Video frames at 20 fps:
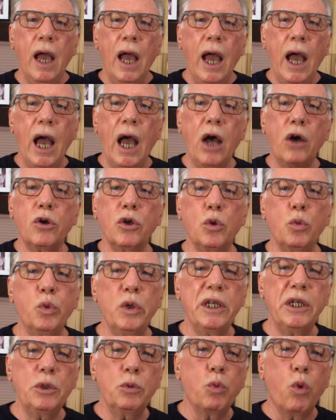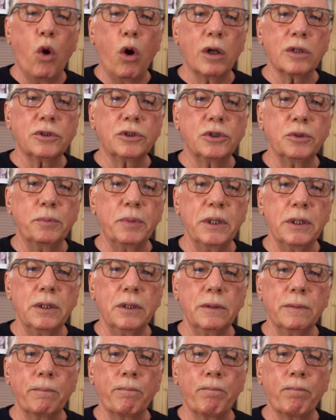How do we want to
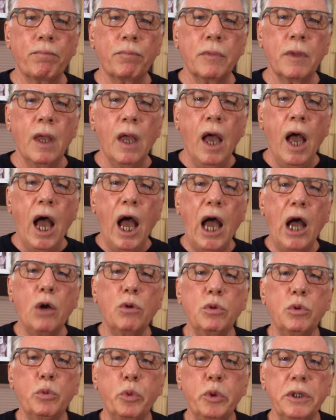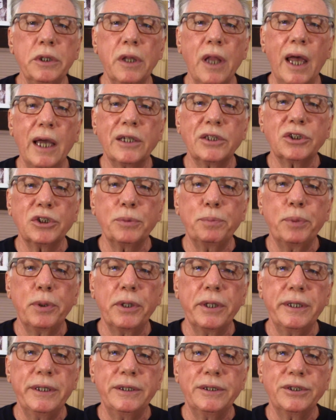be? How would we like to
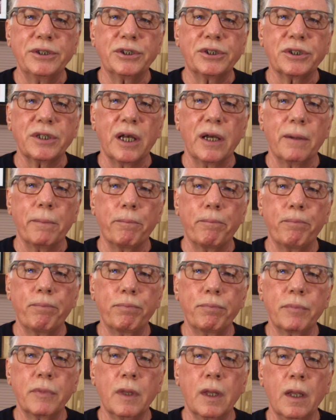please them?